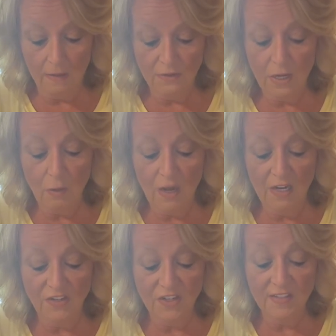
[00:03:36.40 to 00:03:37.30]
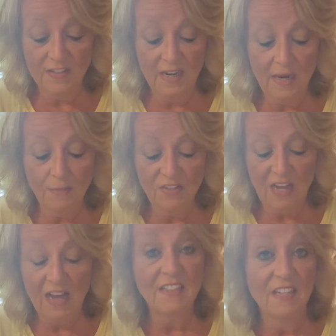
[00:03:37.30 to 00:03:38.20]
2 onions that I'm
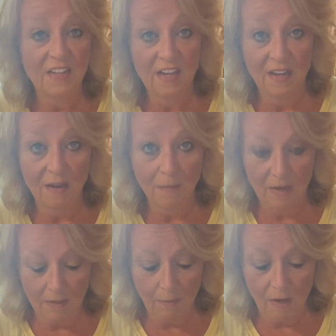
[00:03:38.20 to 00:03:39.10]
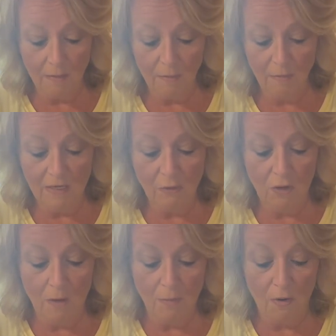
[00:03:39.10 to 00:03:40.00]
slicing up in the bottom of my
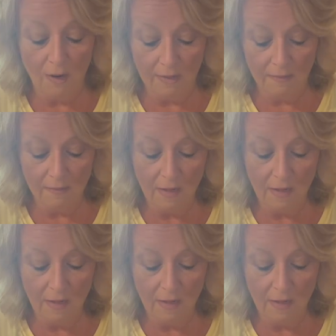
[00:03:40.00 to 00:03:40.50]
crock pot,